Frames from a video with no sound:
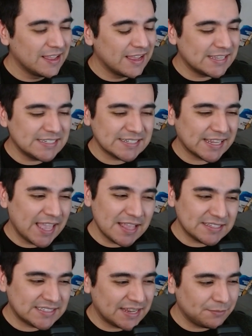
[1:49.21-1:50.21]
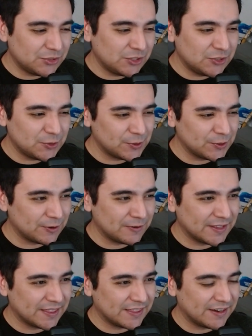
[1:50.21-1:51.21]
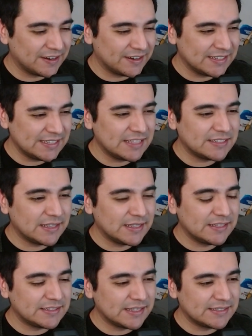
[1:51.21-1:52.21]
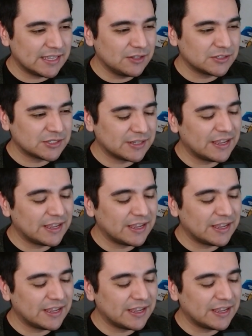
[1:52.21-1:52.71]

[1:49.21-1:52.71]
It's just I can't decide between 2 or 3 right there. It looks.